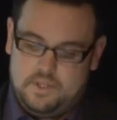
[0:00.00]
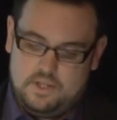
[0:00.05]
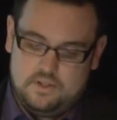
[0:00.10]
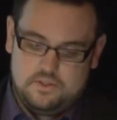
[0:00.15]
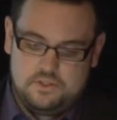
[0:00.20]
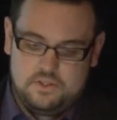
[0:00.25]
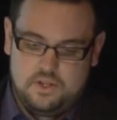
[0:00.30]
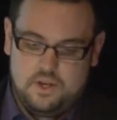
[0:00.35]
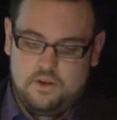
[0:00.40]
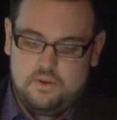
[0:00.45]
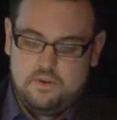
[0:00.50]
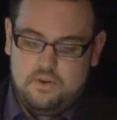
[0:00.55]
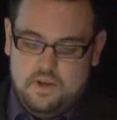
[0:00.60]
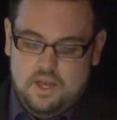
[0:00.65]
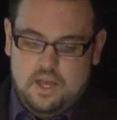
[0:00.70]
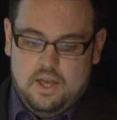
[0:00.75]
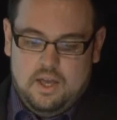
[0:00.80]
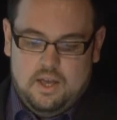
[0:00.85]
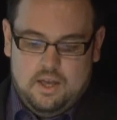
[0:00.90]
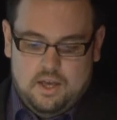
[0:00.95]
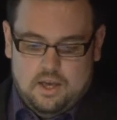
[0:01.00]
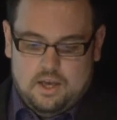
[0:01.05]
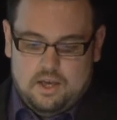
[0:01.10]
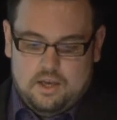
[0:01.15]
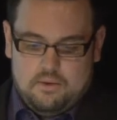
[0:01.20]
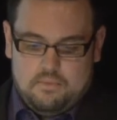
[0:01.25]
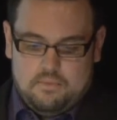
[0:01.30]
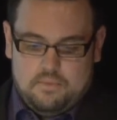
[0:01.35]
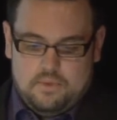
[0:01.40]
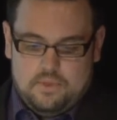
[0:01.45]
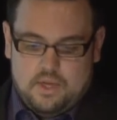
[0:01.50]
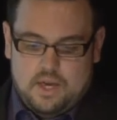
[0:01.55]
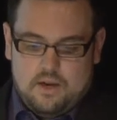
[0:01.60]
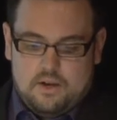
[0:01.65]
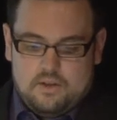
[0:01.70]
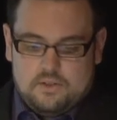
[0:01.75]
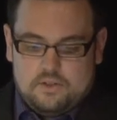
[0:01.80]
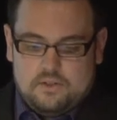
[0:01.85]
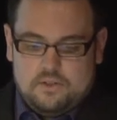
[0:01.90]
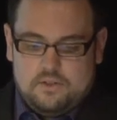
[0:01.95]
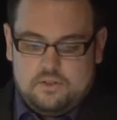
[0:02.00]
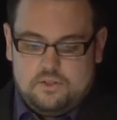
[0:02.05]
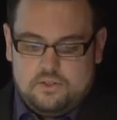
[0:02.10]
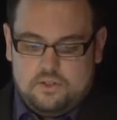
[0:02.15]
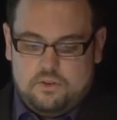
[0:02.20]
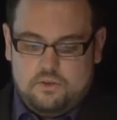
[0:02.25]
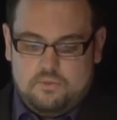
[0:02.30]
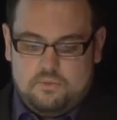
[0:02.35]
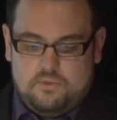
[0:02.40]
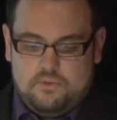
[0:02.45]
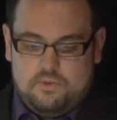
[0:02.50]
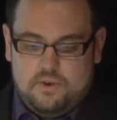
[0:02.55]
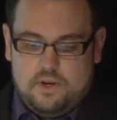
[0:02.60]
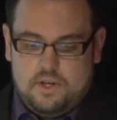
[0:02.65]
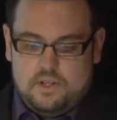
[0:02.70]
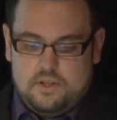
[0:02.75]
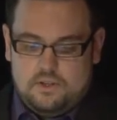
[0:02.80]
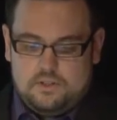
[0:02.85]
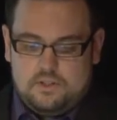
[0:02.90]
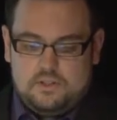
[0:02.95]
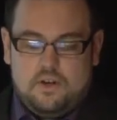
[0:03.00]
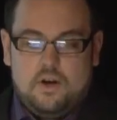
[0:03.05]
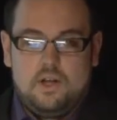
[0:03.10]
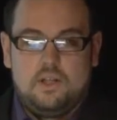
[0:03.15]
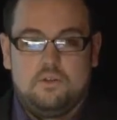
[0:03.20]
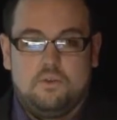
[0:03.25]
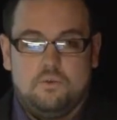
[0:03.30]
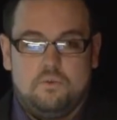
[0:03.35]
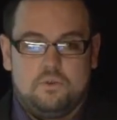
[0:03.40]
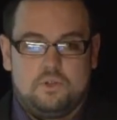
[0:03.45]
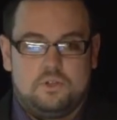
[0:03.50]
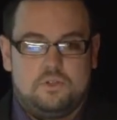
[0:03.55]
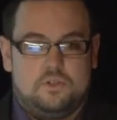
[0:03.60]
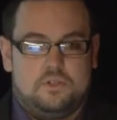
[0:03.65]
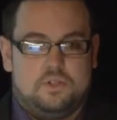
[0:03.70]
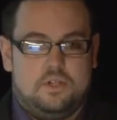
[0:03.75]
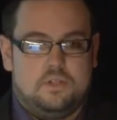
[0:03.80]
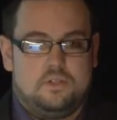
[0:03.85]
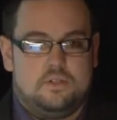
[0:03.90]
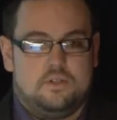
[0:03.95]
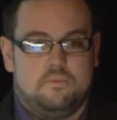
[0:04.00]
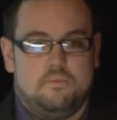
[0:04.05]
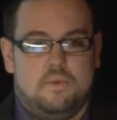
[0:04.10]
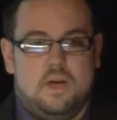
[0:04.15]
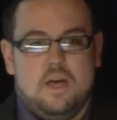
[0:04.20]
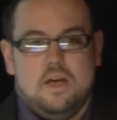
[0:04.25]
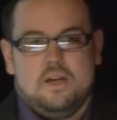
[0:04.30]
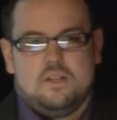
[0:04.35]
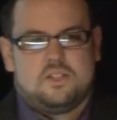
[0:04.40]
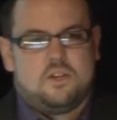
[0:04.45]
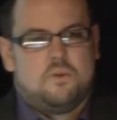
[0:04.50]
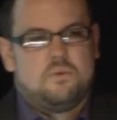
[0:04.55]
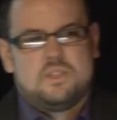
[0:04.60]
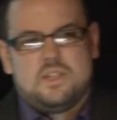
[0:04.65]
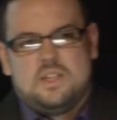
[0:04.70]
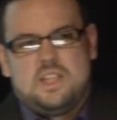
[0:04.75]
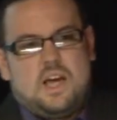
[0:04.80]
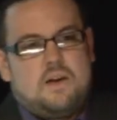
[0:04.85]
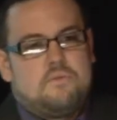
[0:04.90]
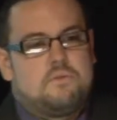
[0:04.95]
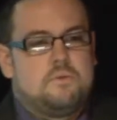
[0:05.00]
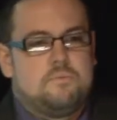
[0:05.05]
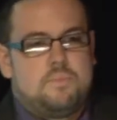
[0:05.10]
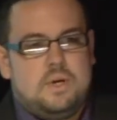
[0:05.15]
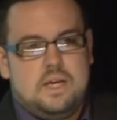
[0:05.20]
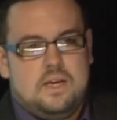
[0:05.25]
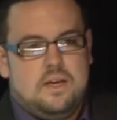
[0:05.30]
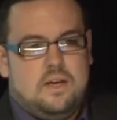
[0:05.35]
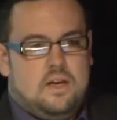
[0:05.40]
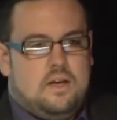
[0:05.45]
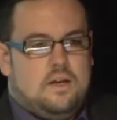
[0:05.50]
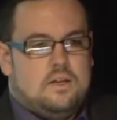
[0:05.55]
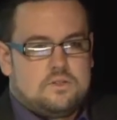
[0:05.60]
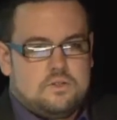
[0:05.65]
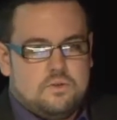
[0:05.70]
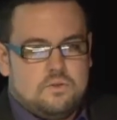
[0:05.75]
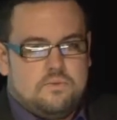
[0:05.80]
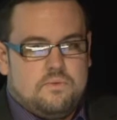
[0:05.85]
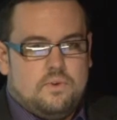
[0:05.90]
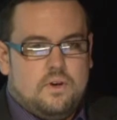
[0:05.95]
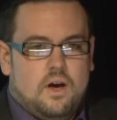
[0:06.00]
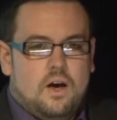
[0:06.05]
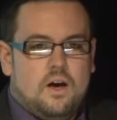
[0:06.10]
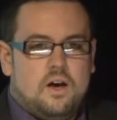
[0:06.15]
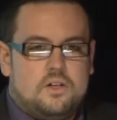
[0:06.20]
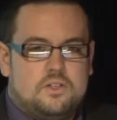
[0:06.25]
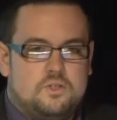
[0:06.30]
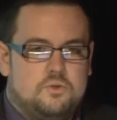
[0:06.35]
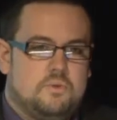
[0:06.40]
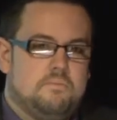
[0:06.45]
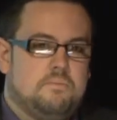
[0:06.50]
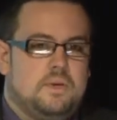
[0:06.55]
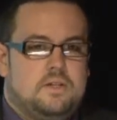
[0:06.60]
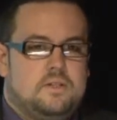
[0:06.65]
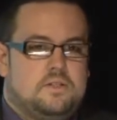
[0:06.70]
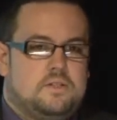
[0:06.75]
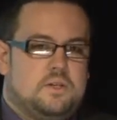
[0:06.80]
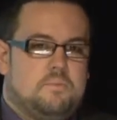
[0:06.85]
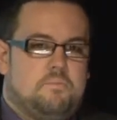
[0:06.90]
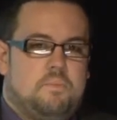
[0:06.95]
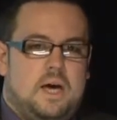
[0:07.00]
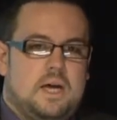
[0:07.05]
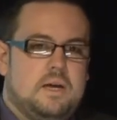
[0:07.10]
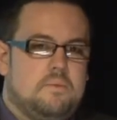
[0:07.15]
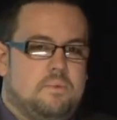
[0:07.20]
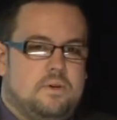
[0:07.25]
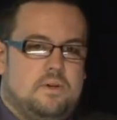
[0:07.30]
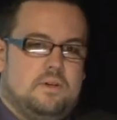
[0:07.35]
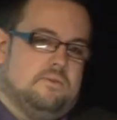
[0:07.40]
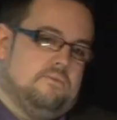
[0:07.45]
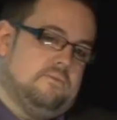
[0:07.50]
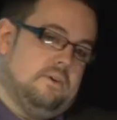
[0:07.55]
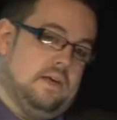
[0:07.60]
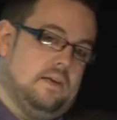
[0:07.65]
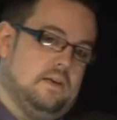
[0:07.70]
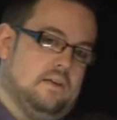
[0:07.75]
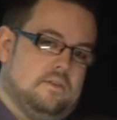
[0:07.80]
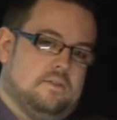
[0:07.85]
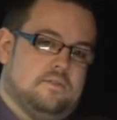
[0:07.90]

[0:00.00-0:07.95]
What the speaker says: So they asked us to provide a silent auction system so it didn't have to be sort of a hard-to-administer paper affair.